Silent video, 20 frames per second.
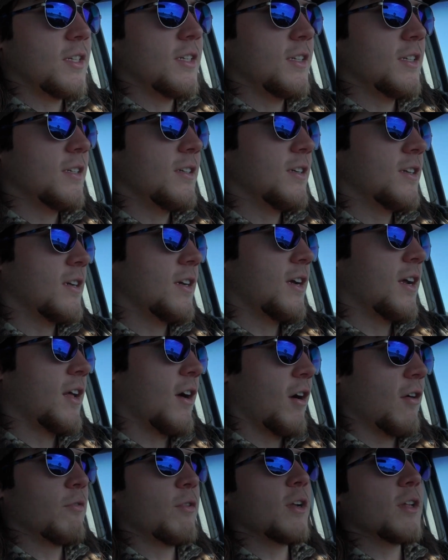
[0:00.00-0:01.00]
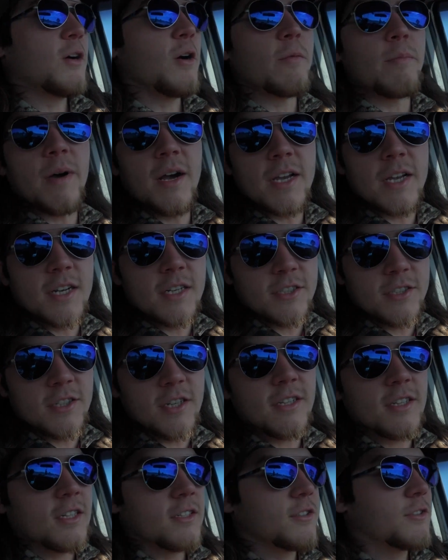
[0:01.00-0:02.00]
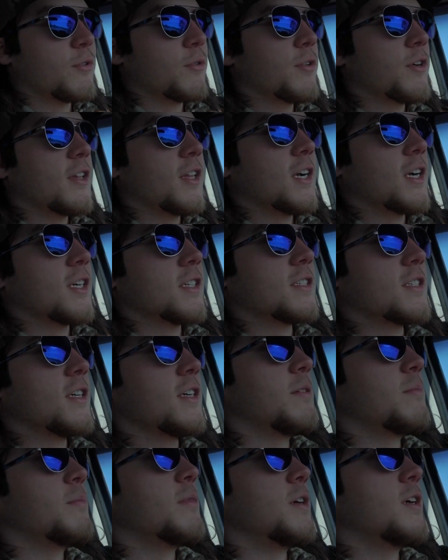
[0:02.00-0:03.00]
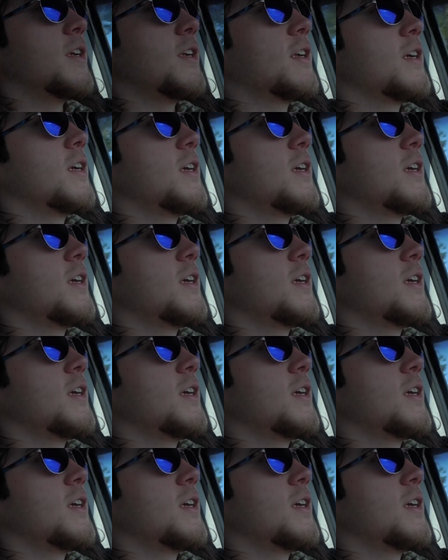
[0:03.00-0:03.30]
and I really hope I get to share that story like I said. But